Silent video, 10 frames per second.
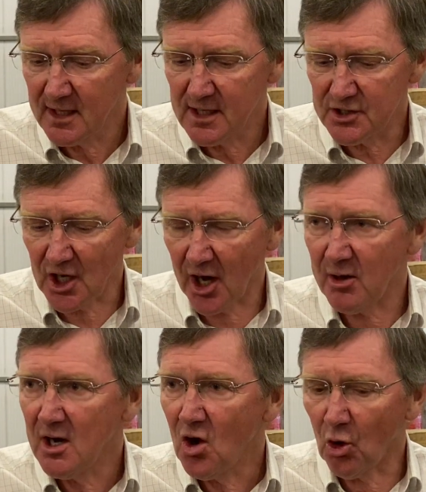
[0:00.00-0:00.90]
So
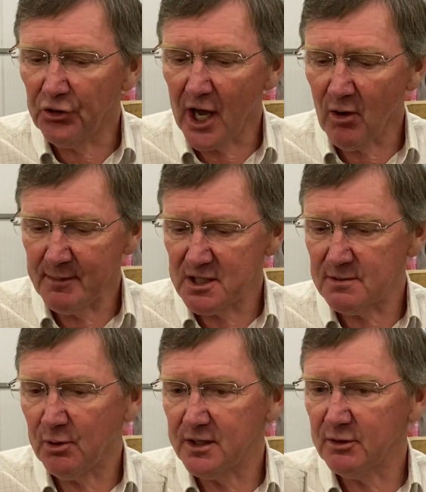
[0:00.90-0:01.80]
although I'm
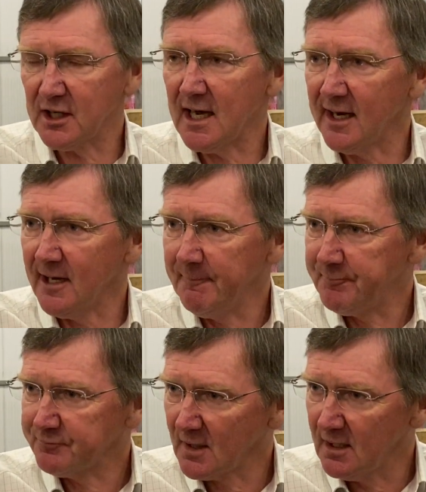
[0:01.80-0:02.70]
disappointed with the colour,
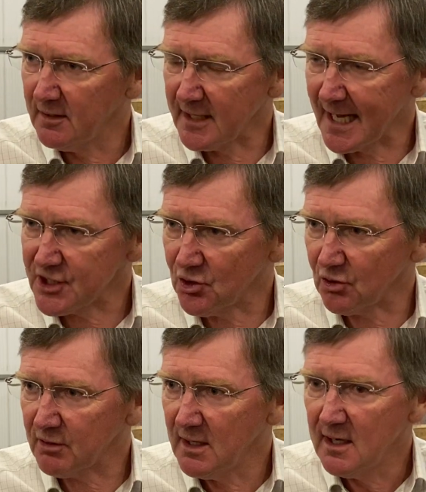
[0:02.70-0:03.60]
the actual,
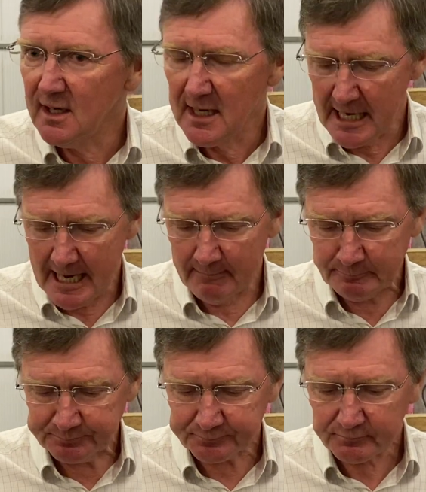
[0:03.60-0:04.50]
on